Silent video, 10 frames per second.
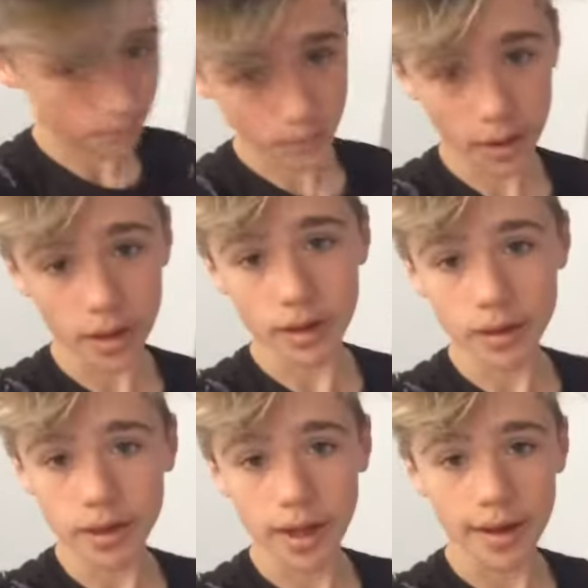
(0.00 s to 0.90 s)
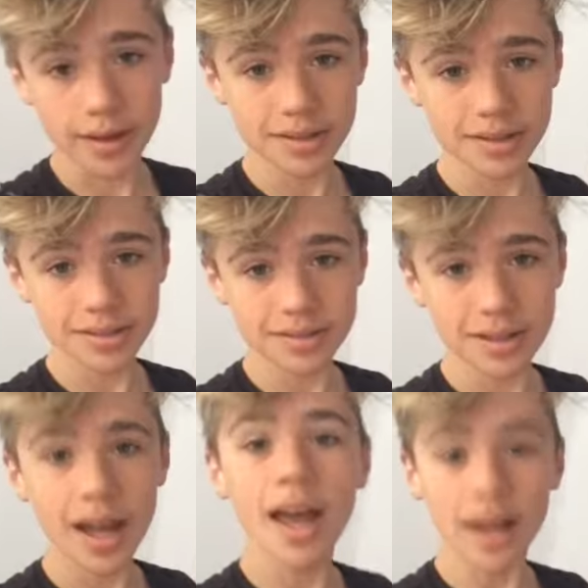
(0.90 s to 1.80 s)
but yeah,
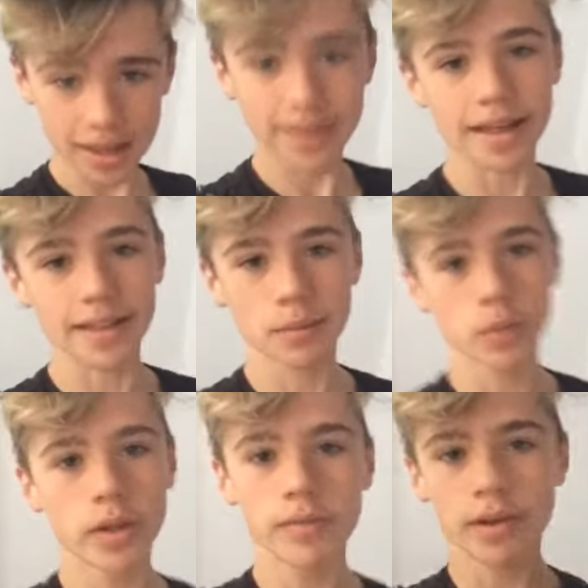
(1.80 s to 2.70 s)
let's get in with the